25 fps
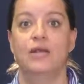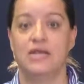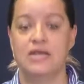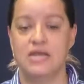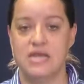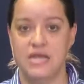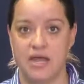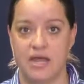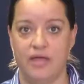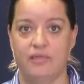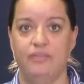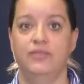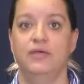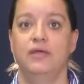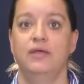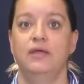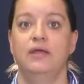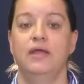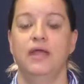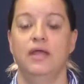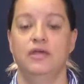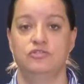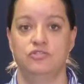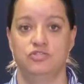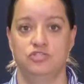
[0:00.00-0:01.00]
nothing
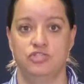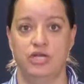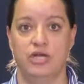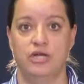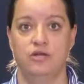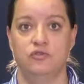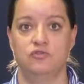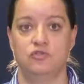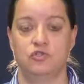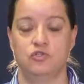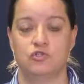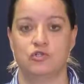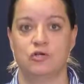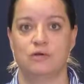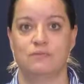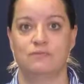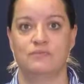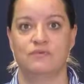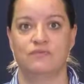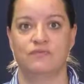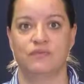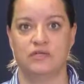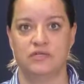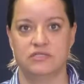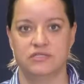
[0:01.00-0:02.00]
has changed in terms
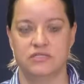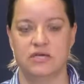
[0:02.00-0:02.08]
of